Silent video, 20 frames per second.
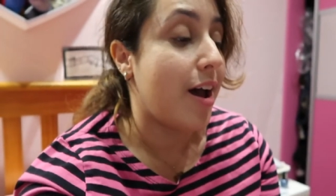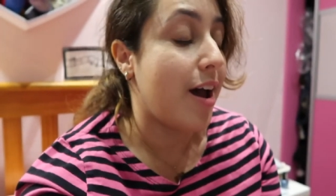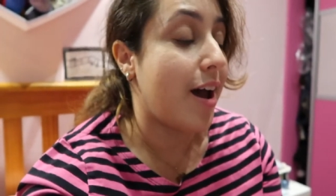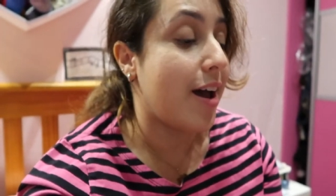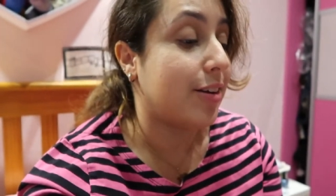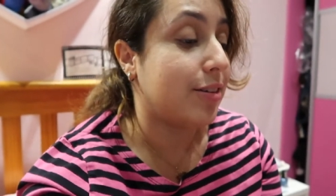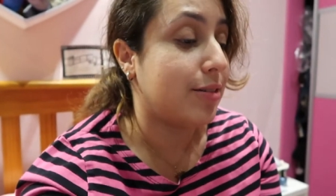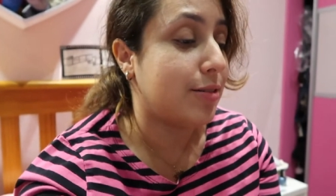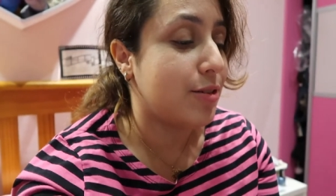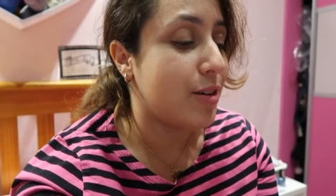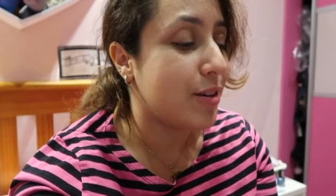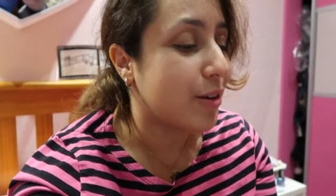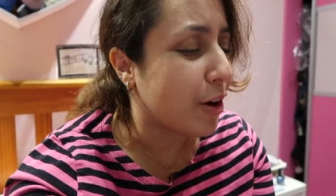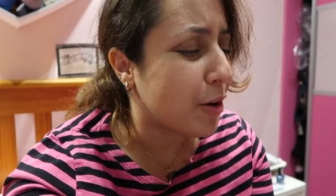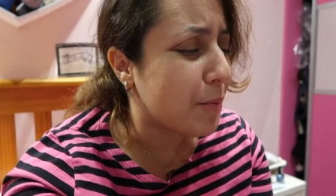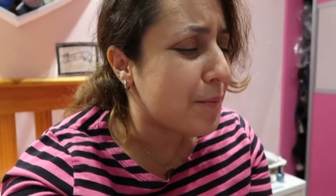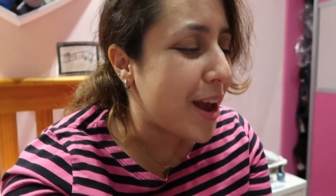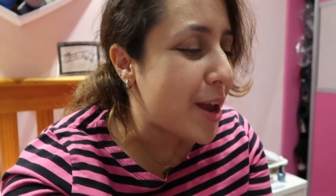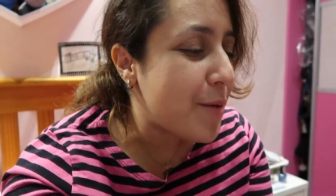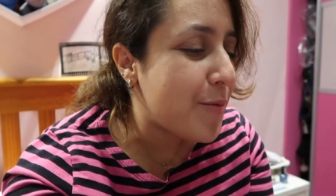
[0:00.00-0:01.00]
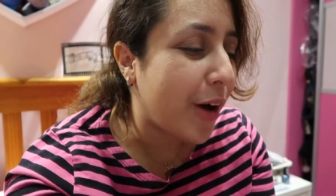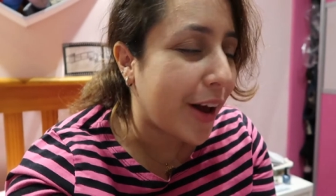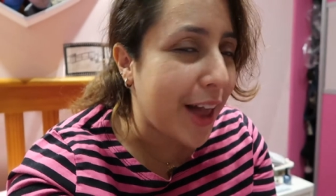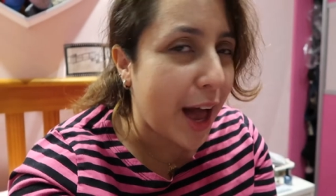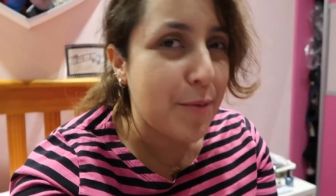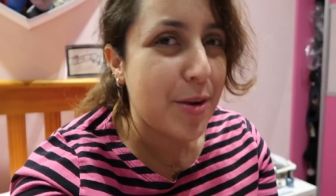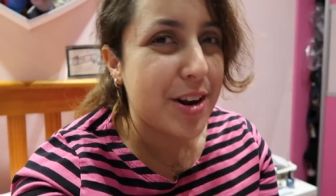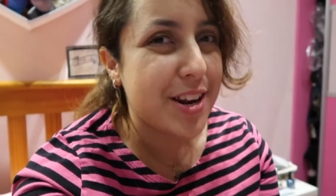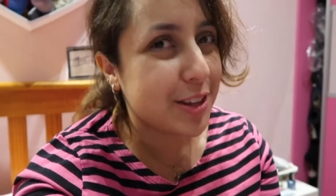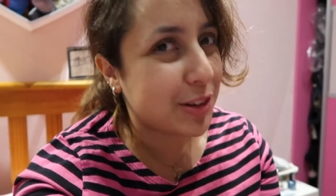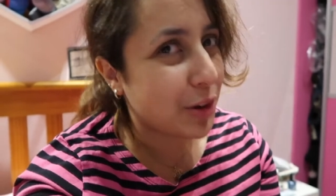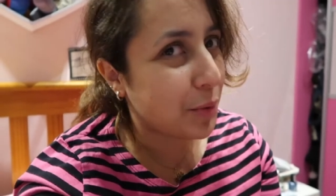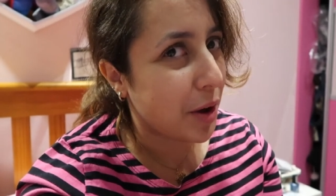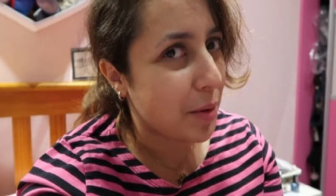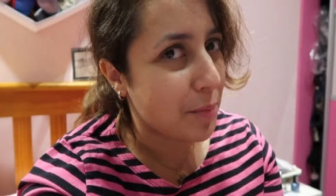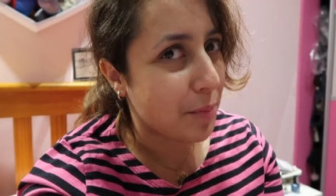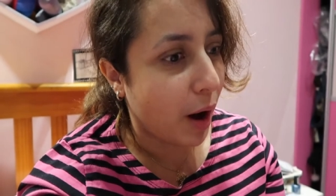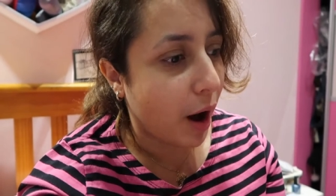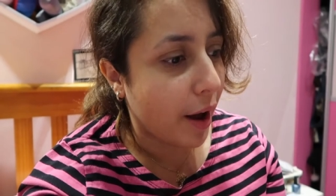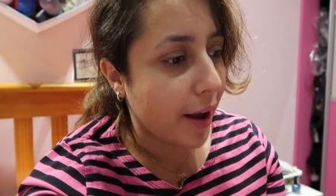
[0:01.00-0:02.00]
and you know, maybe I am a little
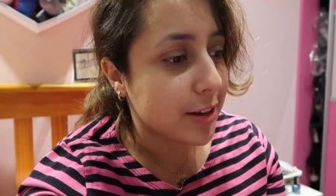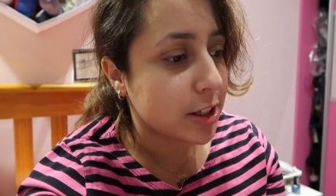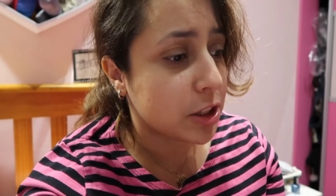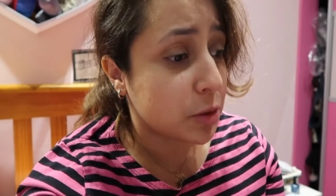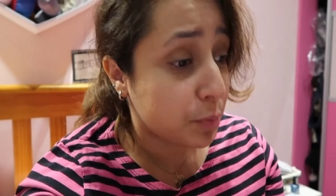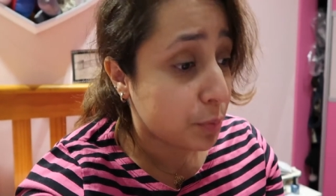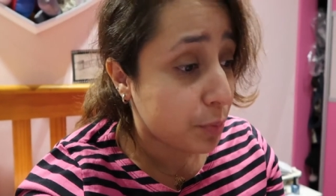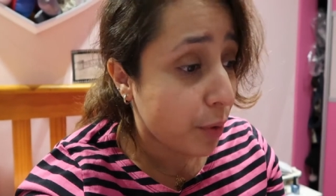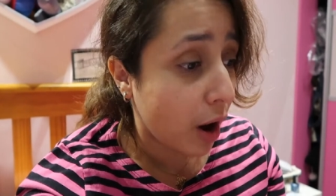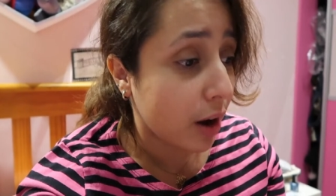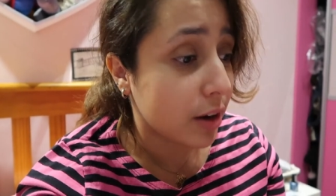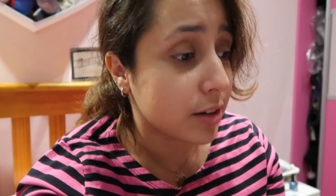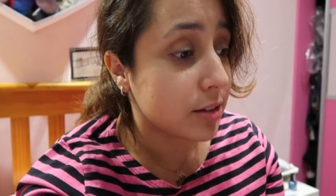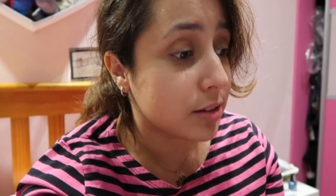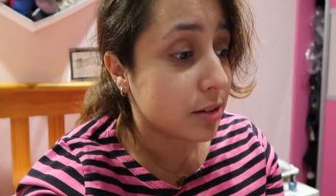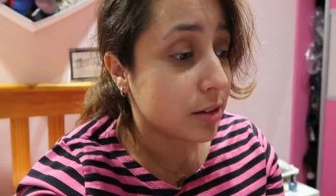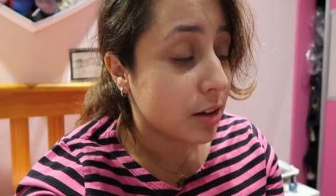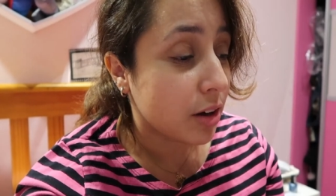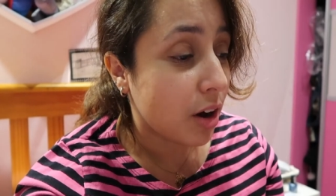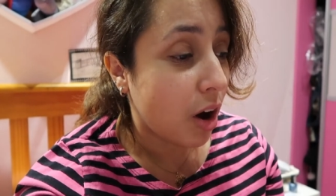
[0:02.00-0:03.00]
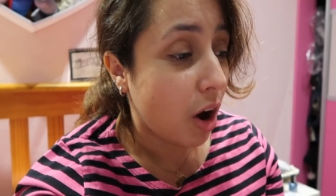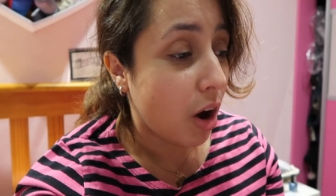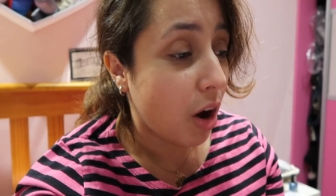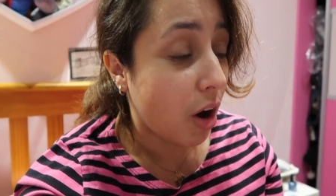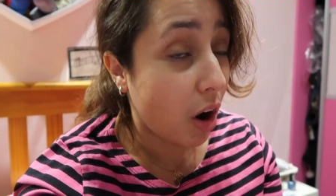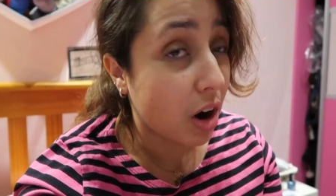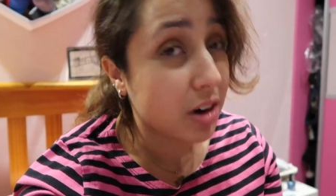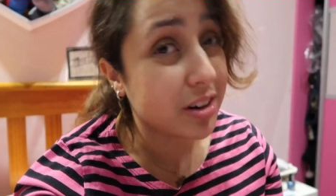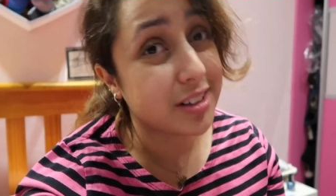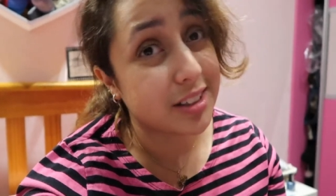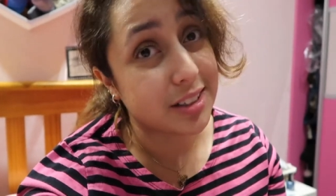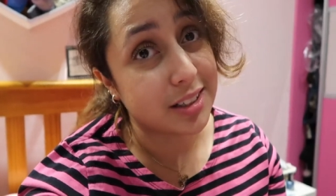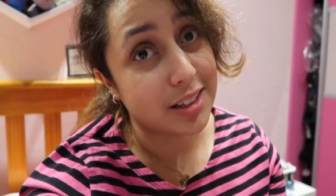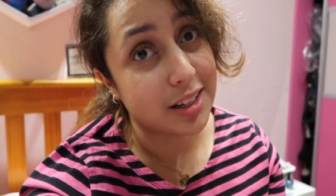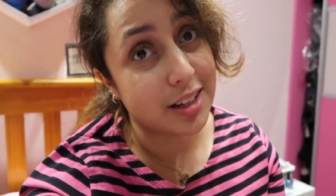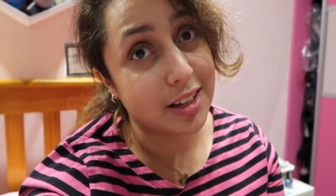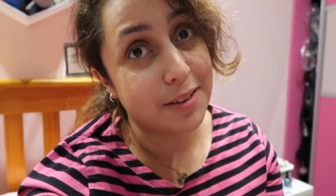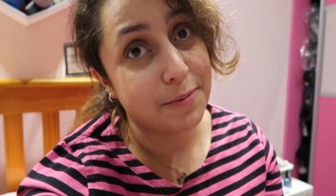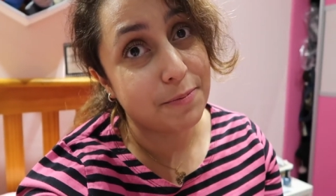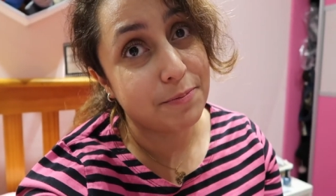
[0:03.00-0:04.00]
bit biased, but
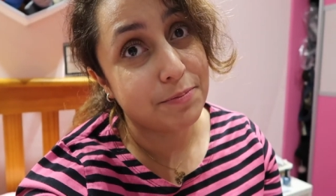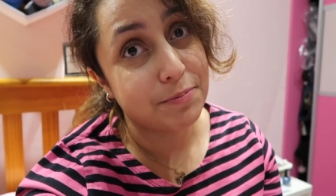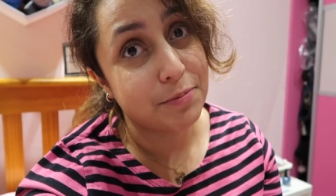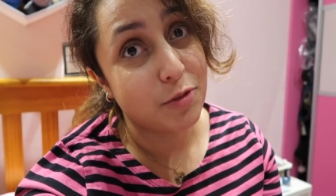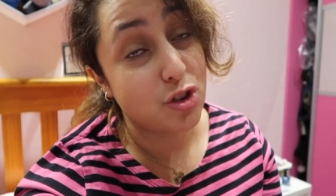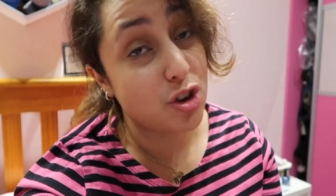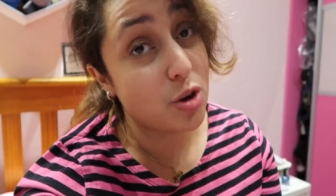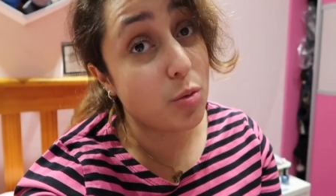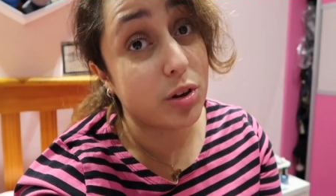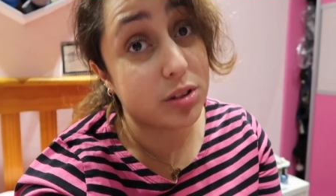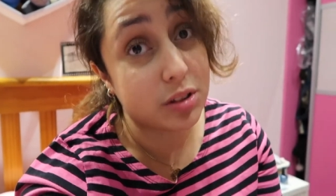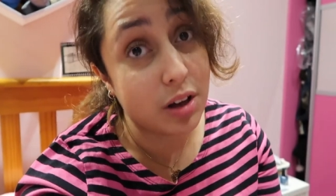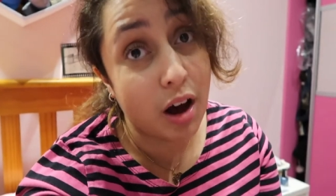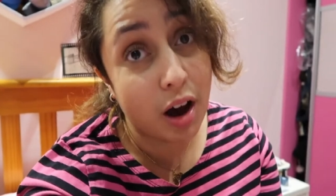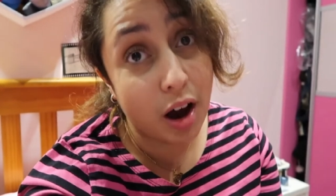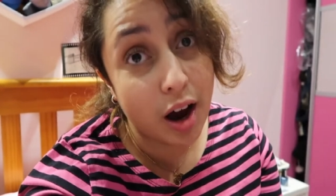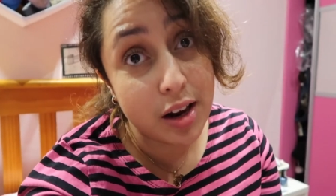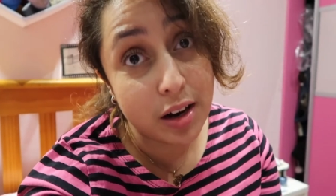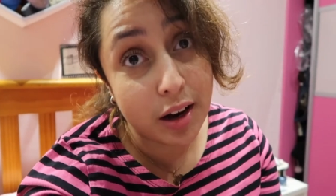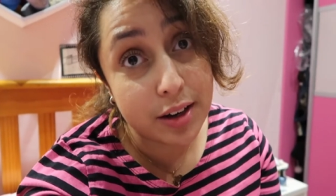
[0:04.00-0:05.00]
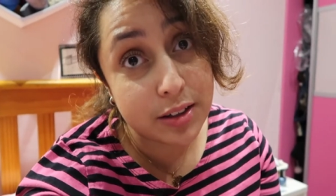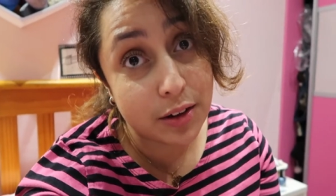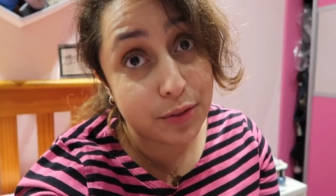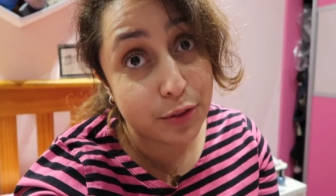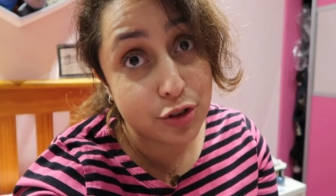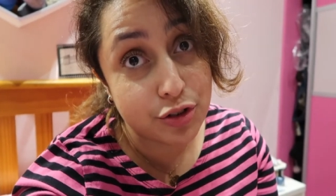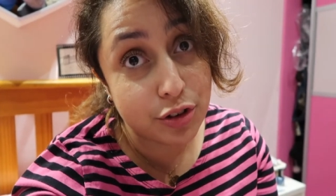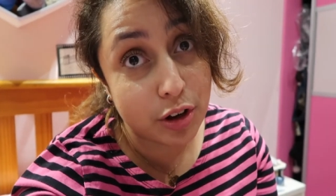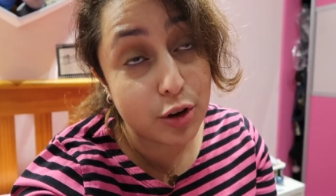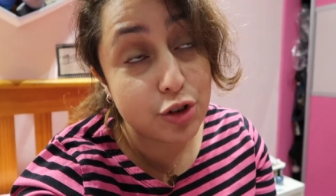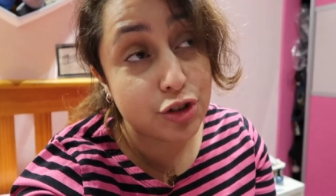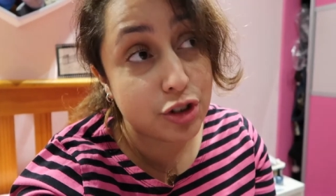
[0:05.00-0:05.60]
honestly, she was the highlight of the show.